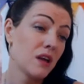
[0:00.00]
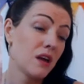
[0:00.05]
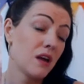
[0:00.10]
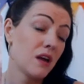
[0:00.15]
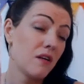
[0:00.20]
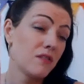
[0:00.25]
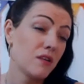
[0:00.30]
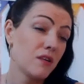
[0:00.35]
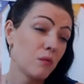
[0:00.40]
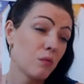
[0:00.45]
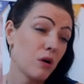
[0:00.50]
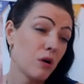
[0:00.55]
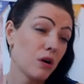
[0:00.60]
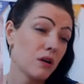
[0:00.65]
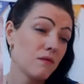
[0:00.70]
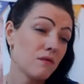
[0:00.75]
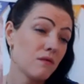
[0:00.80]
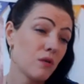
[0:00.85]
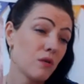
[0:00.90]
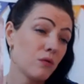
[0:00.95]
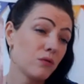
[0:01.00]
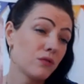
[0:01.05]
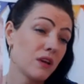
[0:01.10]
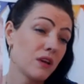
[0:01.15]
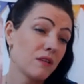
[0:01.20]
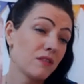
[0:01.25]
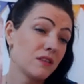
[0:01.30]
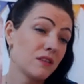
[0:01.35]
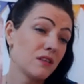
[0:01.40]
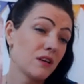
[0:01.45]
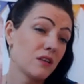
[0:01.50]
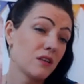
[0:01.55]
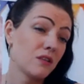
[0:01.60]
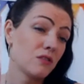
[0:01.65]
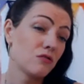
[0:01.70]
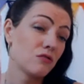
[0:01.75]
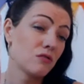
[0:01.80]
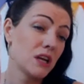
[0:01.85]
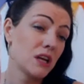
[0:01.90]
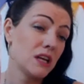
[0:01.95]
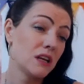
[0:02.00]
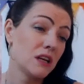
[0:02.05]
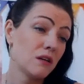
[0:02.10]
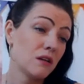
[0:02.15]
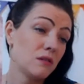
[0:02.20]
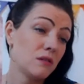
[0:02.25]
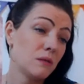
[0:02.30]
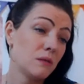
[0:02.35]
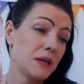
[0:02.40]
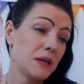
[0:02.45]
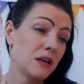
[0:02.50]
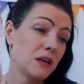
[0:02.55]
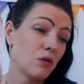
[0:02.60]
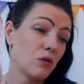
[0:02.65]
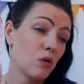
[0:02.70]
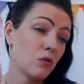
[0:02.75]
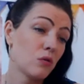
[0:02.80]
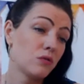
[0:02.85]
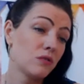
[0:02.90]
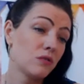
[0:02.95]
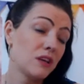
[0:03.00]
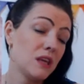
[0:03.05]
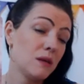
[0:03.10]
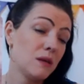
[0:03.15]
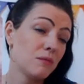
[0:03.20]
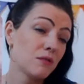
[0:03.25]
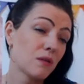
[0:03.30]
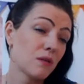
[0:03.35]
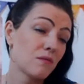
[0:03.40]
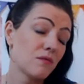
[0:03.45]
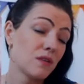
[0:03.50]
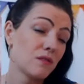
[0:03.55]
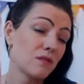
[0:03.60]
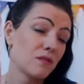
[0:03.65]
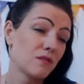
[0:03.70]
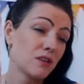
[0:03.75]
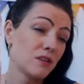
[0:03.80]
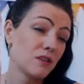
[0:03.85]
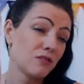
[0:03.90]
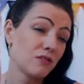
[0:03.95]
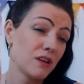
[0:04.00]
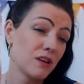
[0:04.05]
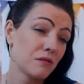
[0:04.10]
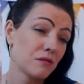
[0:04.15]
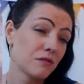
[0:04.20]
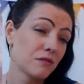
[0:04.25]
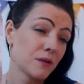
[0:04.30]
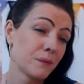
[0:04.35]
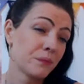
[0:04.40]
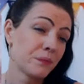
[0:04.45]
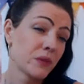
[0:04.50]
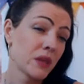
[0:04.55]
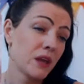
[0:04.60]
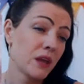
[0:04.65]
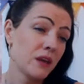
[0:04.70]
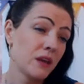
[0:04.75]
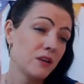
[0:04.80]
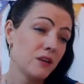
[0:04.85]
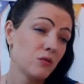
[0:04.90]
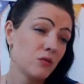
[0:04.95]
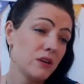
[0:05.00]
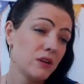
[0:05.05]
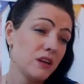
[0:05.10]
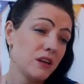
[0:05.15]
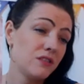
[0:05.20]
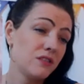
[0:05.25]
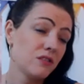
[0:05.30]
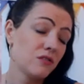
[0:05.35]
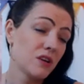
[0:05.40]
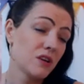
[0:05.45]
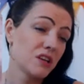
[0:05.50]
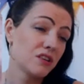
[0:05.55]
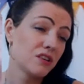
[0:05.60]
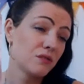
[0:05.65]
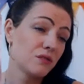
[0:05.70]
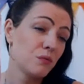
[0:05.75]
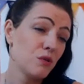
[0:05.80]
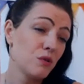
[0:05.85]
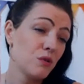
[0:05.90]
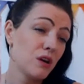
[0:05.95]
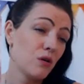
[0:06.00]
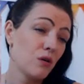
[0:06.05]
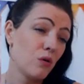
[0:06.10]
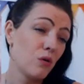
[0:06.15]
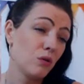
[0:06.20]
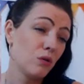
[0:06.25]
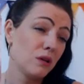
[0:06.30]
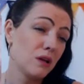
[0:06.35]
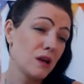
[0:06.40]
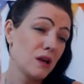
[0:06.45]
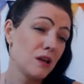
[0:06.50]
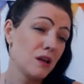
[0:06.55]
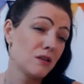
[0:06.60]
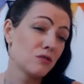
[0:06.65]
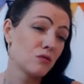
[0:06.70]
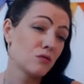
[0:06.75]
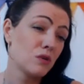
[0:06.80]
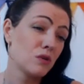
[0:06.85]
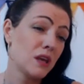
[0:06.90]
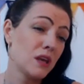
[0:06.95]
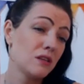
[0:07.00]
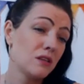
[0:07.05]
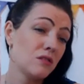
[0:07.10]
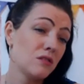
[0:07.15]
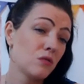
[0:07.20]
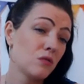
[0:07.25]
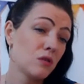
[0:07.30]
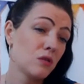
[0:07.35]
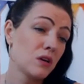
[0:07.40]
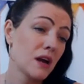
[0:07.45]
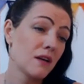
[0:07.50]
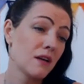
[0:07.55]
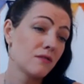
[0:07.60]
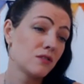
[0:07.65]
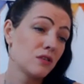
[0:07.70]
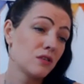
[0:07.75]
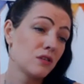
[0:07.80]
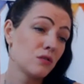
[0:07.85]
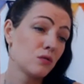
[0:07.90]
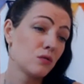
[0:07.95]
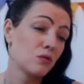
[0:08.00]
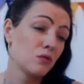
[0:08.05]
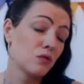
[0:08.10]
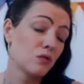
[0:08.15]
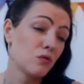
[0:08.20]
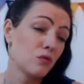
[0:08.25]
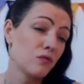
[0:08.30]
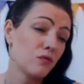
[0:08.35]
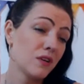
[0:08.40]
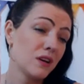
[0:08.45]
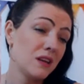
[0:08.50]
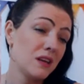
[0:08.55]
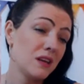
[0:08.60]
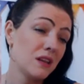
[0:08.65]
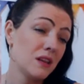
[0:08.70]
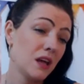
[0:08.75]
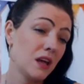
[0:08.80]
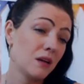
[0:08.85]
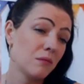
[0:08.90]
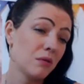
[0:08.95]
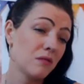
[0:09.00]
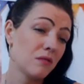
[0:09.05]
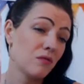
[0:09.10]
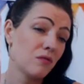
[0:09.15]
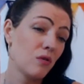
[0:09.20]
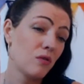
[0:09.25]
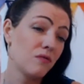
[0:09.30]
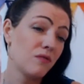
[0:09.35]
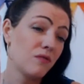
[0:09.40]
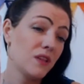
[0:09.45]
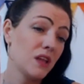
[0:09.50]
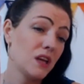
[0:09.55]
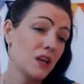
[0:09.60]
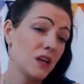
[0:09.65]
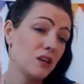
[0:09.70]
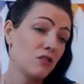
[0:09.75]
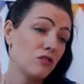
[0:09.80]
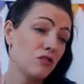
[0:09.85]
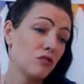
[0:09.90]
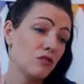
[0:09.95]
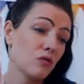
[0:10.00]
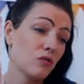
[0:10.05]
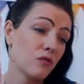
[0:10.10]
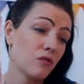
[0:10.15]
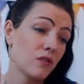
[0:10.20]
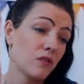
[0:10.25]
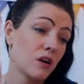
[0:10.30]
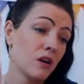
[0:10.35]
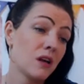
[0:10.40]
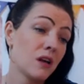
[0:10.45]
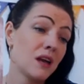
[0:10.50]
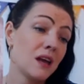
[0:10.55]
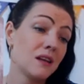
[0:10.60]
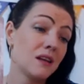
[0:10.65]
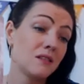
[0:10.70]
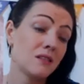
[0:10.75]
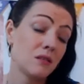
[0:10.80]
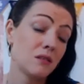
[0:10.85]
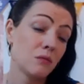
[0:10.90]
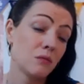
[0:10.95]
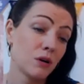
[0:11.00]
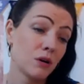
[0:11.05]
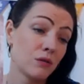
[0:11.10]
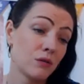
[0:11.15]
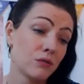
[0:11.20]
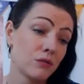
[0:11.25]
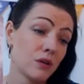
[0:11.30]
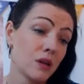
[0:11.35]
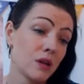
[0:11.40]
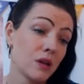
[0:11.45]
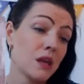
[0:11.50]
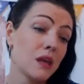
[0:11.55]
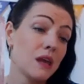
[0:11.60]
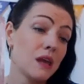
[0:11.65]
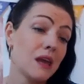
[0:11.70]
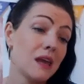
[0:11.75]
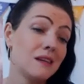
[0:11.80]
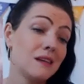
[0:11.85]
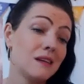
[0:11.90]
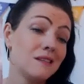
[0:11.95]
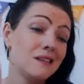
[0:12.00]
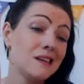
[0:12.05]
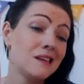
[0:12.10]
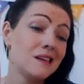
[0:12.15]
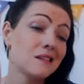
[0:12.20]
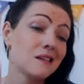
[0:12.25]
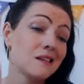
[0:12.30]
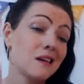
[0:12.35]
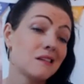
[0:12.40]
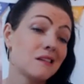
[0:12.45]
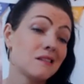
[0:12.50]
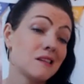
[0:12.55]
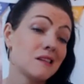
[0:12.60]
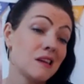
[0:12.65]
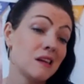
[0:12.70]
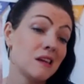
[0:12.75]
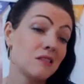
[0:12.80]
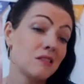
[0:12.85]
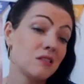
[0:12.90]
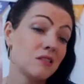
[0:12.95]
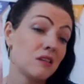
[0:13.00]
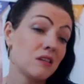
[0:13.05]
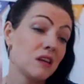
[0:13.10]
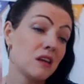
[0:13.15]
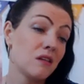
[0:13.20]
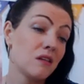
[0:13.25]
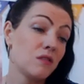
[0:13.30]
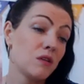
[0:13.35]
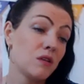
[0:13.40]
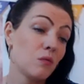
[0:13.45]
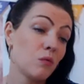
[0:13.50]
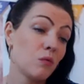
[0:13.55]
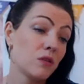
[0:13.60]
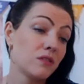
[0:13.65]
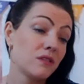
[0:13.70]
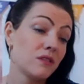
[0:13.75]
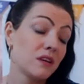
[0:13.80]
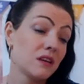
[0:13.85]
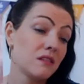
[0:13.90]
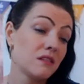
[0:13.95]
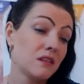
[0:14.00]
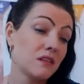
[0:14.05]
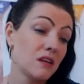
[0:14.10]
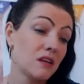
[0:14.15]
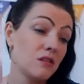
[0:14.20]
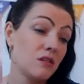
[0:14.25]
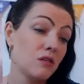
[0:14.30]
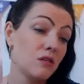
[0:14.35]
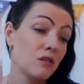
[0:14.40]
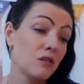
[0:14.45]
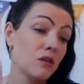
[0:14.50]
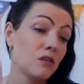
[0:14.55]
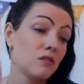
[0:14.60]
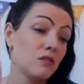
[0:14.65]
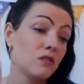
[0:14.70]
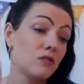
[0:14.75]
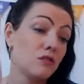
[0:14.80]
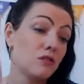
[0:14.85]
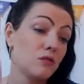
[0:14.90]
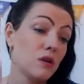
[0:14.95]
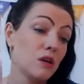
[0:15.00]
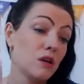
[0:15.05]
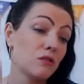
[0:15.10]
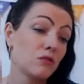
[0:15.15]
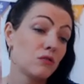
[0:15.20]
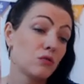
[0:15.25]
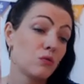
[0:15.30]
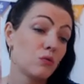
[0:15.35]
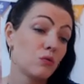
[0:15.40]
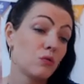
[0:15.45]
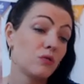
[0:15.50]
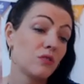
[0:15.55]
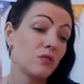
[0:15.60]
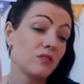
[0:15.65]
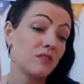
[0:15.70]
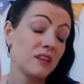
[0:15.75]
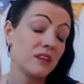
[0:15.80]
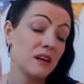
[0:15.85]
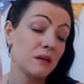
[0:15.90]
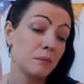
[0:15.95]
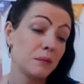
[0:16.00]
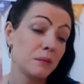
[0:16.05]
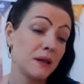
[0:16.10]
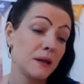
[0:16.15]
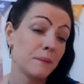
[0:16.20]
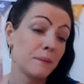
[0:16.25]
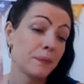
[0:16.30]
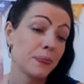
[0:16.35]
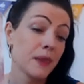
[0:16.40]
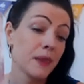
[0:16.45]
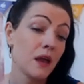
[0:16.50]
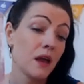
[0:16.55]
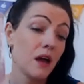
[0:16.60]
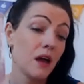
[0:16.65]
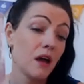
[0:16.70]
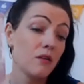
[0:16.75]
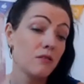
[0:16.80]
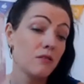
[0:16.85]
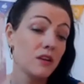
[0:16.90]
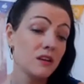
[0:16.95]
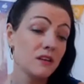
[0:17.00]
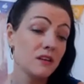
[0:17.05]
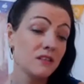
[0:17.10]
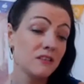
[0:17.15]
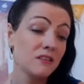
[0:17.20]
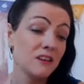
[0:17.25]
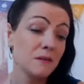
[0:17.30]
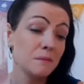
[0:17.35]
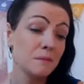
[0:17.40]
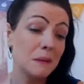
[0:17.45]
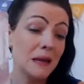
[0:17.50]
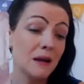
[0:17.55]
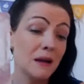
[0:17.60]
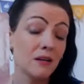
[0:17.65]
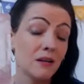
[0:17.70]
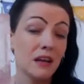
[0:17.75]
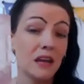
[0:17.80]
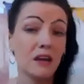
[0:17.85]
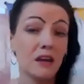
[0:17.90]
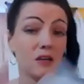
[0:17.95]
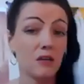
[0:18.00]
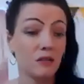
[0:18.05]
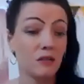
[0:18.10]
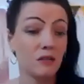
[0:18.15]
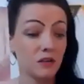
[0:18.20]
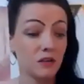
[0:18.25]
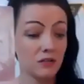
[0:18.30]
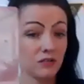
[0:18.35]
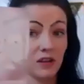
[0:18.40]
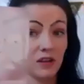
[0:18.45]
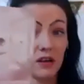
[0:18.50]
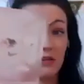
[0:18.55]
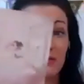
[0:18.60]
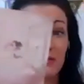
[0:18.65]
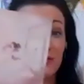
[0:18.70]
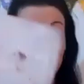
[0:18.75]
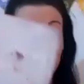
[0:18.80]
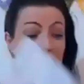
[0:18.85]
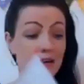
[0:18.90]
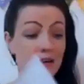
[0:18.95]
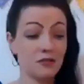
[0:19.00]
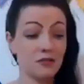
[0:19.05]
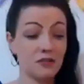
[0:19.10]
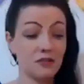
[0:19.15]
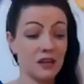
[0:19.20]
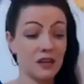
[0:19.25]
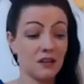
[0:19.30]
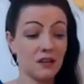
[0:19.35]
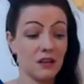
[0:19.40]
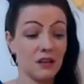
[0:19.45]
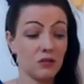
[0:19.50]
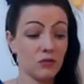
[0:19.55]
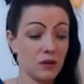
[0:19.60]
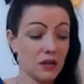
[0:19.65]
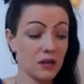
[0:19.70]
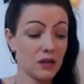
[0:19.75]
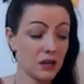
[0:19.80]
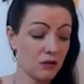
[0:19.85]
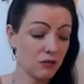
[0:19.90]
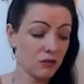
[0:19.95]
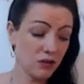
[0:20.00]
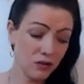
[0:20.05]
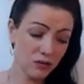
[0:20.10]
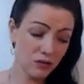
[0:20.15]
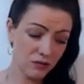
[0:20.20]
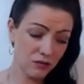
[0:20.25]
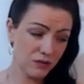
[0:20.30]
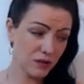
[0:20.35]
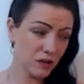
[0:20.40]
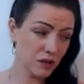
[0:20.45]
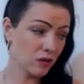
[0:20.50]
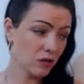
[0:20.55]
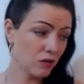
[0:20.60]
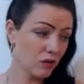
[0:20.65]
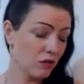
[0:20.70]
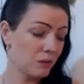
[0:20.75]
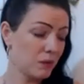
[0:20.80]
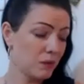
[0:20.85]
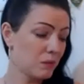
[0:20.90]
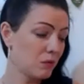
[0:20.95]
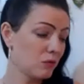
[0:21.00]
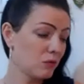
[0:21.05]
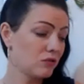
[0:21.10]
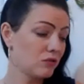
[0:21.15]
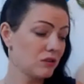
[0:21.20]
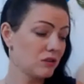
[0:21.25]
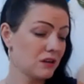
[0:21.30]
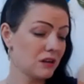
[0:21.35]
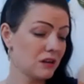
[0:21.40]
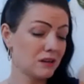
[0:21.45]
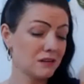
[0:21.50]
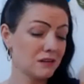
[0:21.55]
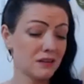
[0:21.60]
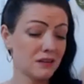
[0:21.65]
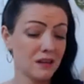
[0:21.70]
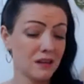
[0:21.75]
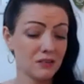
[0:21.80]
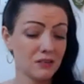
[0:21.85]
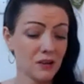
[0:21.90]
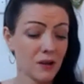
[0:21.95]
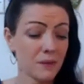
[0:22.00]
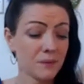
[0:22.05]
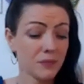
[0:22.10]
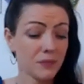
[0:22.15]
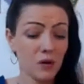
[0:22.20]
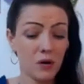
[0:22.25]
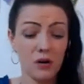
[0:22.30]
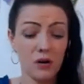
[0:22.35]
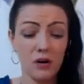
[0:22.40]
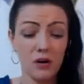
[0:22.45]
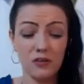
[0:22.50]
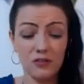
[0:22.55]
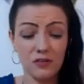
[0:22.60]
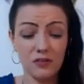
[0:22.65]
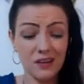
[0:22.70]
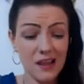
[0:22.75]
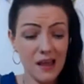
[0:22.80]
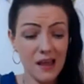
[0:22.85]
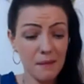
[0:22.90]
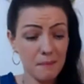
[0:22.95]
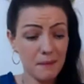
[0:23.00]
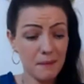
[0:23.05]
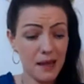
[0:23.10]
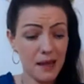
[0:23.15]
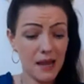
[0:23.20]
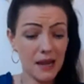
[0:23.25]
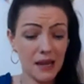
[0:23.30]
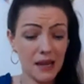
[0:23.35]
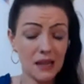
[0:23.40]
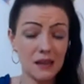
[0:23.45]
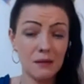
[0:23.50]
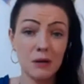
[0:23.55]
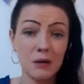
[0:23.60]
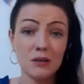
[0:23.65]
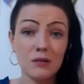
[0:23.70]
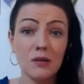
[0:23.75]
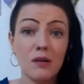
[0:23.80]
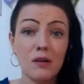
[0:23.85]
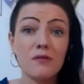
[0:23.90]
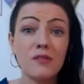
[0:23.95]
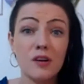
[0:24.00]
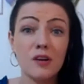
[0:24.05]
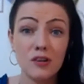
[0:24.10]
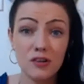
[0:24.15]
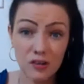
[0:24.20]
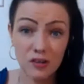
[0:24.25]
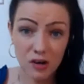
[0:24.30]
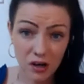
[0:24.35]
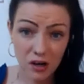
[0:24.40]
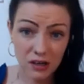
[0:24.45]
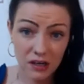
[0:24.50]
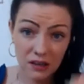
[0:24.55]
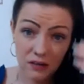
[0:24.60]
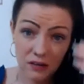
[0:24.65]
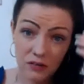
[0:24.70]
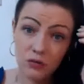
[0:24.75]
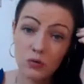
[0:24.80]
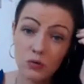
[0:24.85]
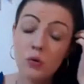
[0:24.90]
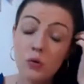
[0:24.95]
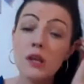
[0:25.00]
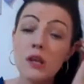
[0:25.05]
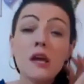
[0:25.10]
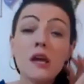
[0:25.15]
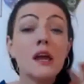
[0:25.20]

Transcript: If your work involves giving to others right now, you're being called to keep something for yourself. You don't need to transmute it all. It's okay to look after your own growth and healing before feeling you should offer it to the world. Indeed, it's necessary if you want to continue to do it so sustainably. How can you take better care of yourself energetically? So again, I really do feel a lot of people tuning into this are slap bang in the middle of their dark night of the soul.